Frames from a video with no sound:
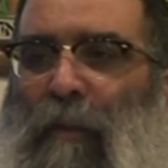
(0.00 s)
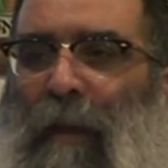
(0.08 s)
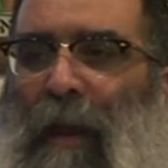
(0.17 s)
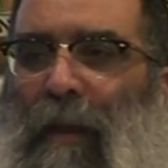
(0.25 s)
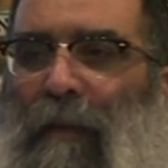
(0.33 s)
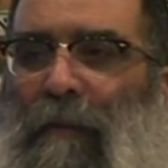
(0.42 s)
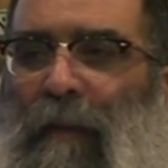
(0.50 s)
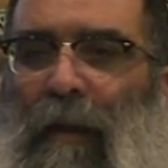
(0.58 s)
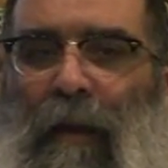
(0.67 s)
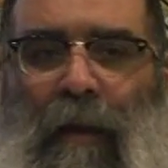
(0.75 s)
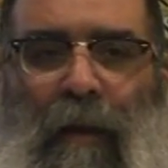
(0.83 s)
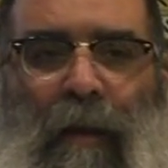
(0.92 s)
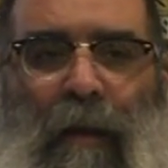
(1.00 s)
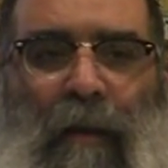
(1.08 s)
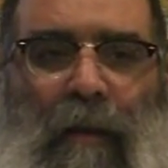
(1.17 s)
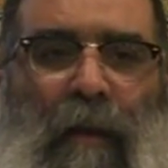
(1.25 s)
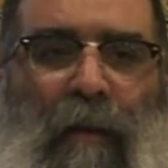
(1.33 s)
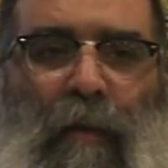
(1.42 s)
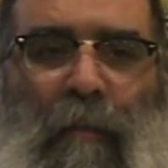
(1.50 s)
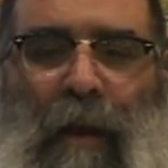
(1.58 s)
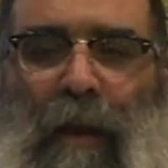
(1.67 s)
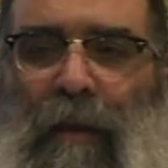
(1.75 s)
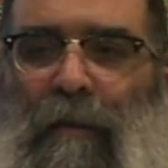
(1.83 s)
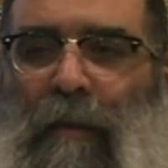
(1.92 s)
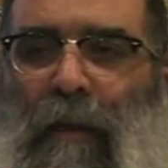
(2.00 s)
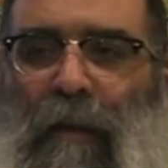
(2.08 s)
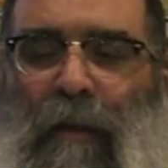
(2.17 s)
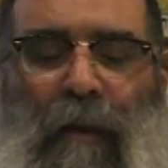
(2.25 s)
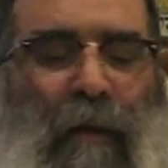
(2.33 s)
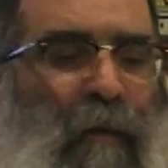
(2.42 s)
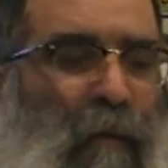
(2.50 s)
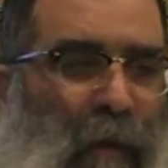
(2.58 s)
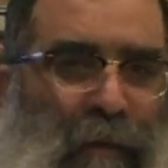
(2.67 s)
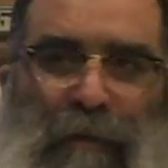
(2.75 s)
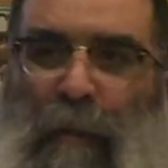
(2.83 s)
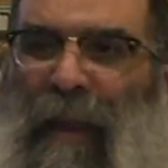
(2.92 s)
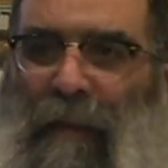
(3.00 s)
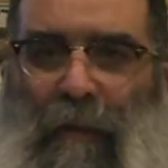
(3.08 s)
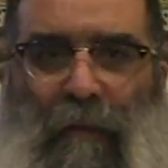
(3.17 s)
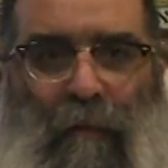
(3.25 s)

you make it uh, you, make it uh, I don't know what Smith.